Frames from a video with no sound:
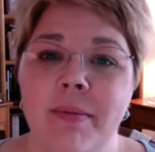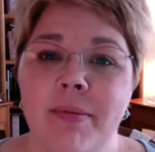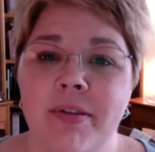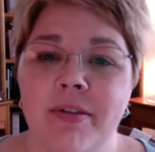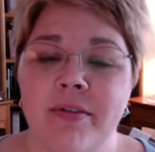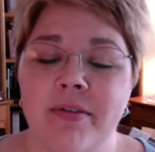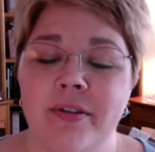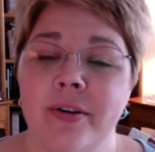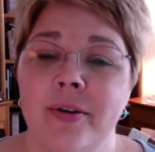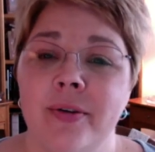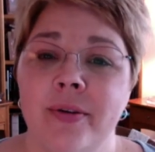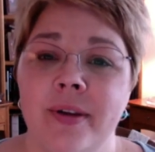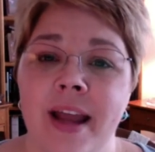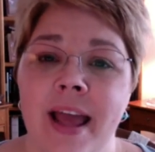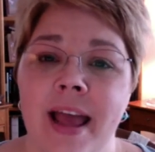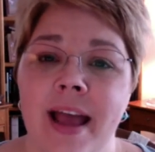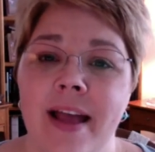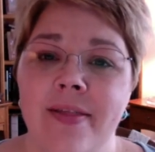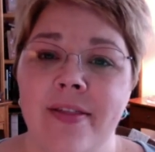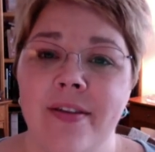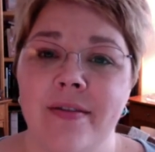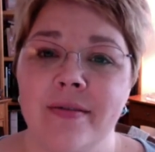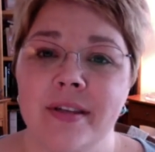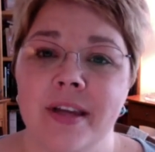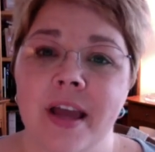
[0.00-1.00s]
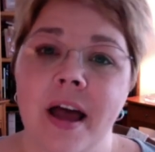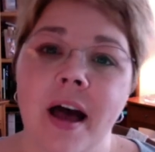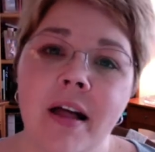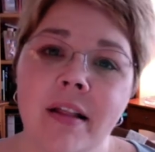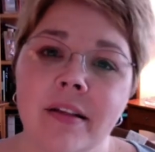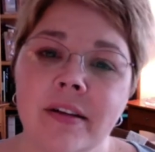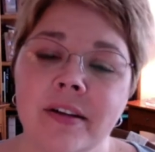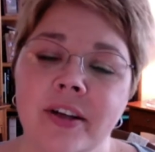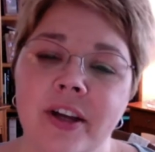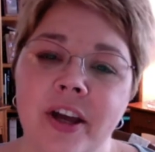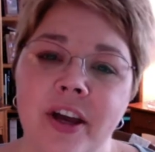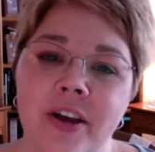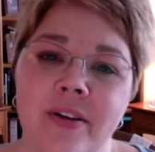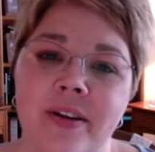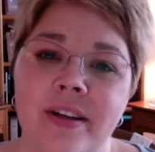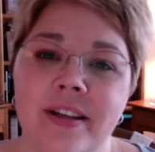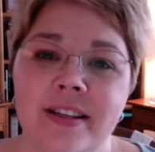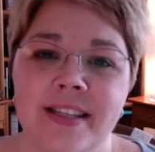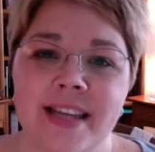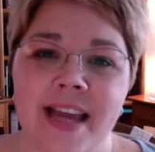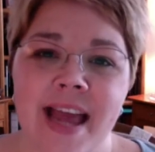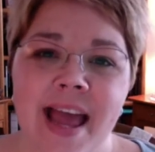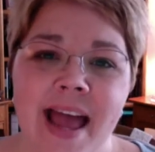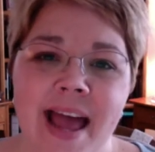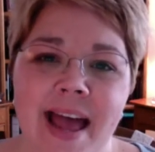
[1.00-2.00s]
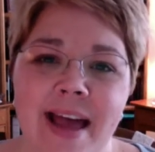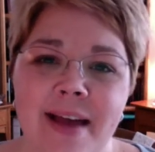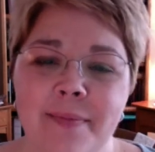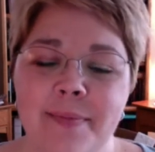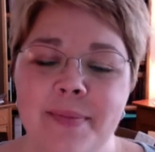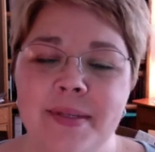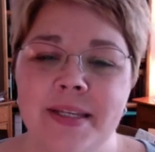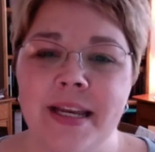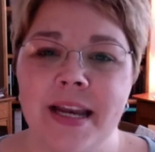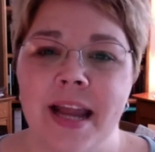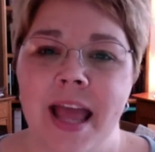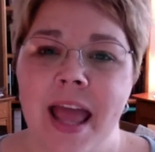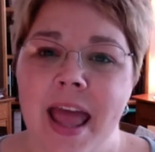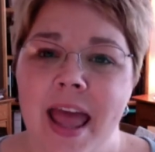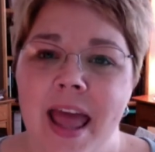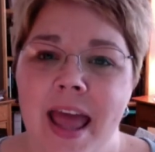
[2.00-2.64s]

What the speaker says: through and had those color-coded tabs and